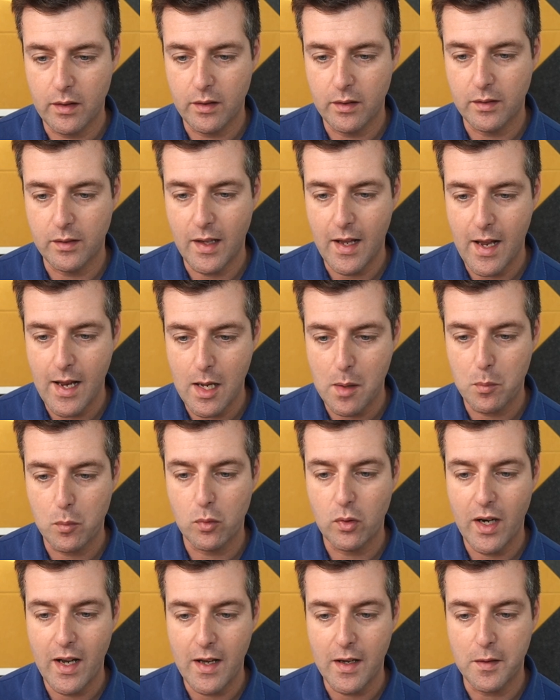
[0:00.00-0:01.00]
This is
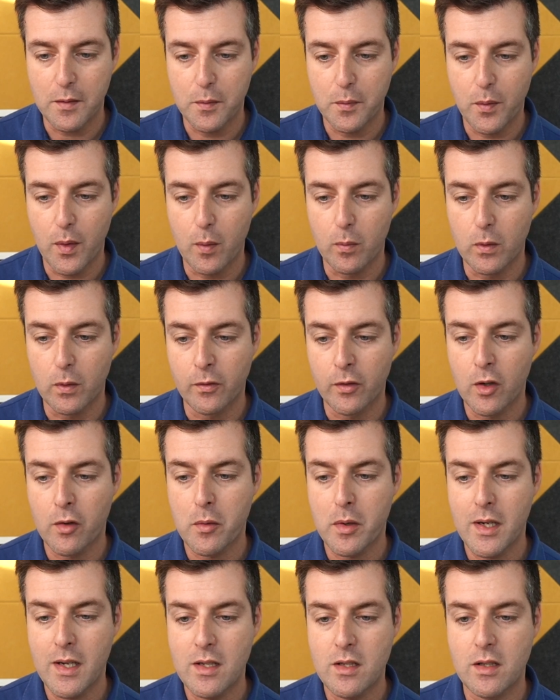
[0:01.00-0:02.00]
AMREV, the
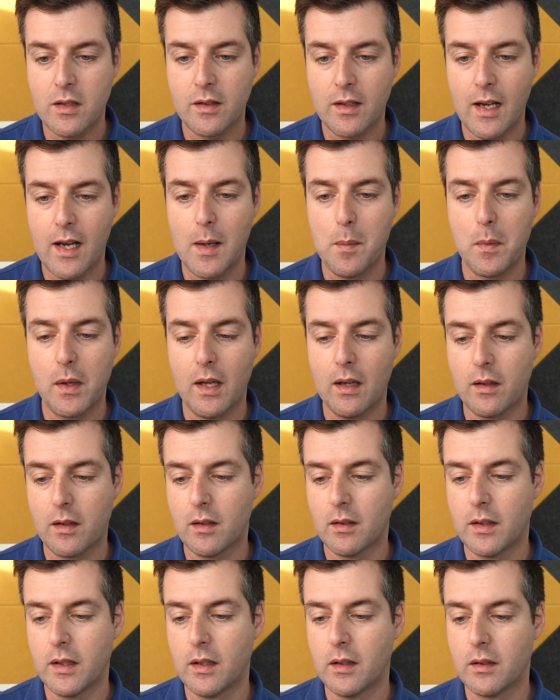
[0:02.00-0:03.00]
reverberation time
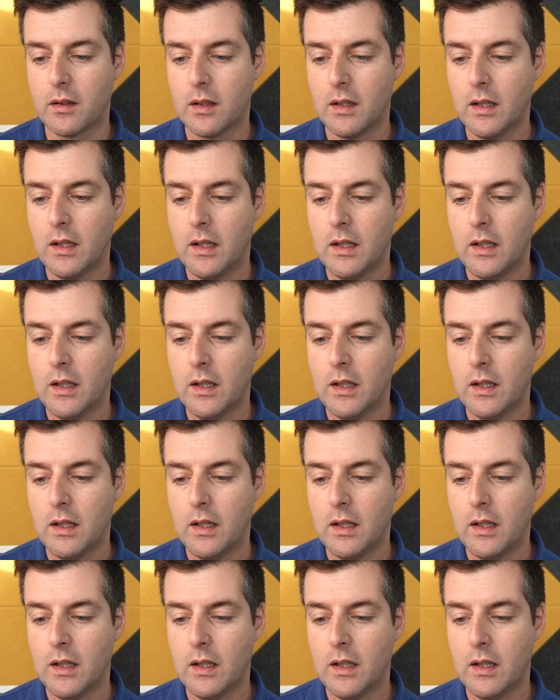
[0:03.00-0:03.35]
calculator.